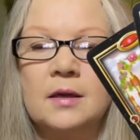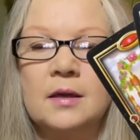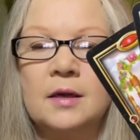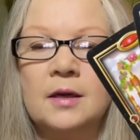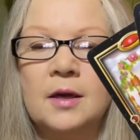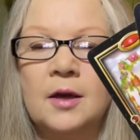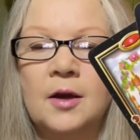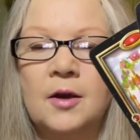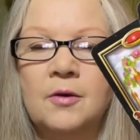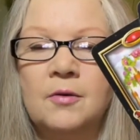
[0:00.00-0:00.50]
you
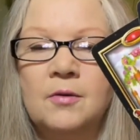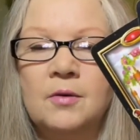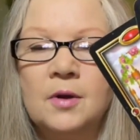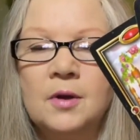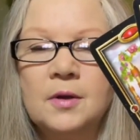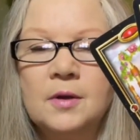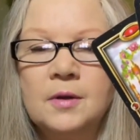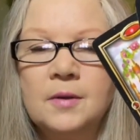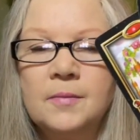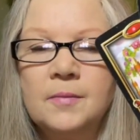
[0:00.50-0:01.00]
know?
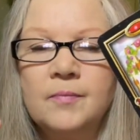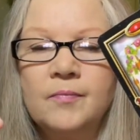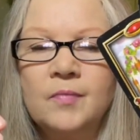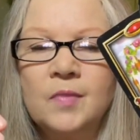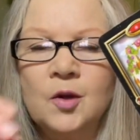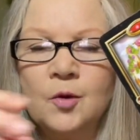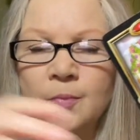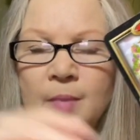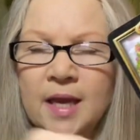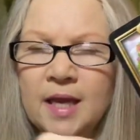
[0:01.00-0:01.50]

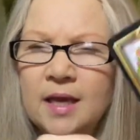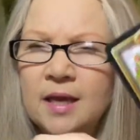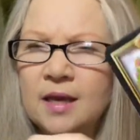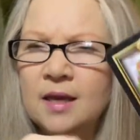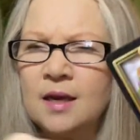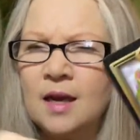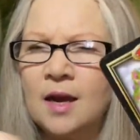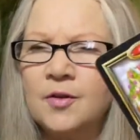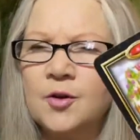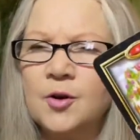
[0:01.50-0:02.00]
You're
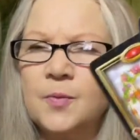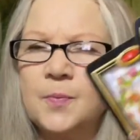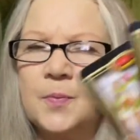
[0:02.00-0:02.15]
making other